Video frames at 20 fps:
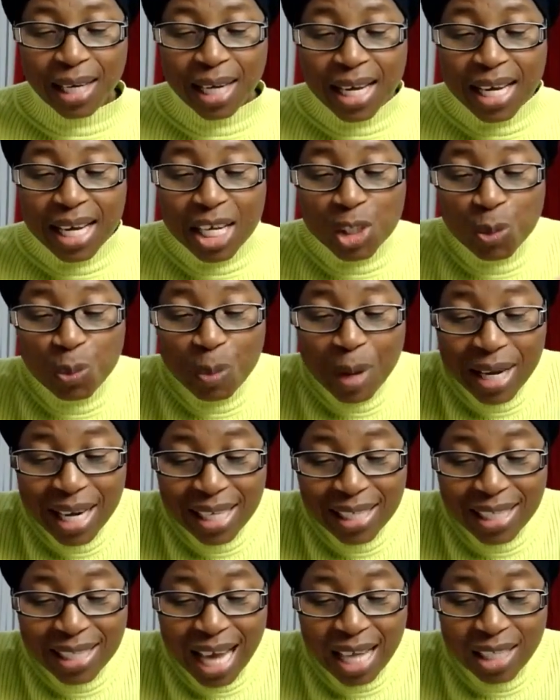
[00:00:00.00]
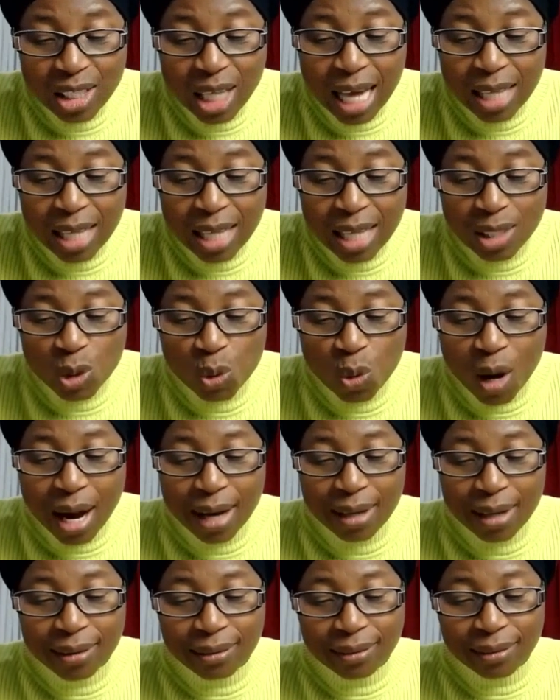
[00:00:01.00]
His ministers as one.
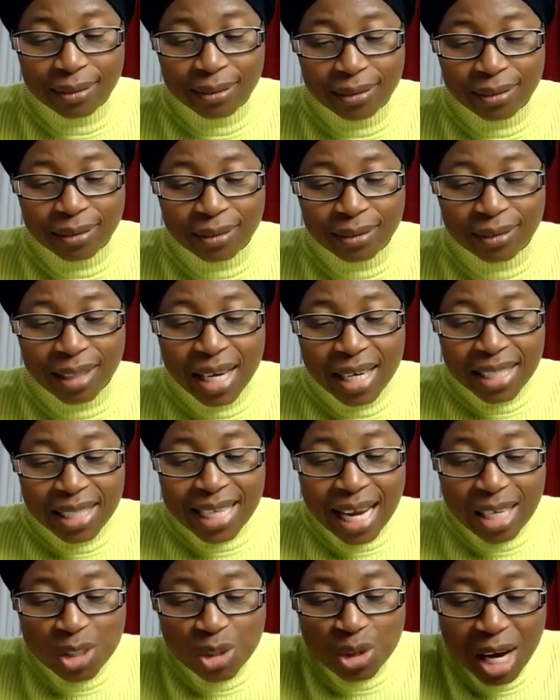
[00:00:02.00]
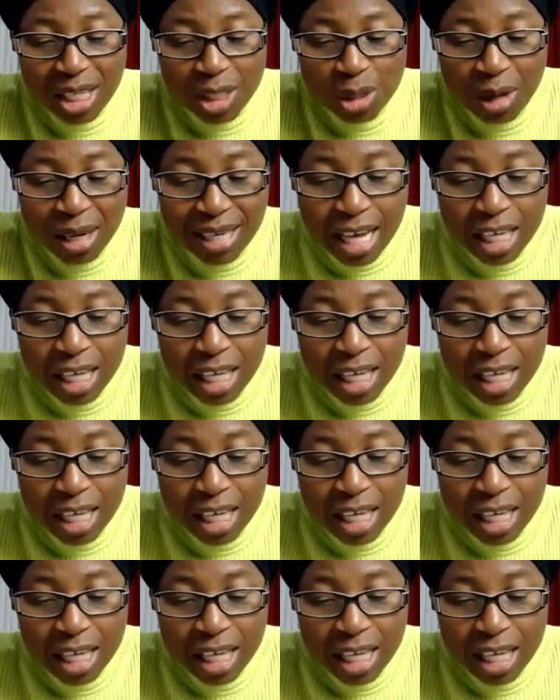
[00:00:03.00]
They transform,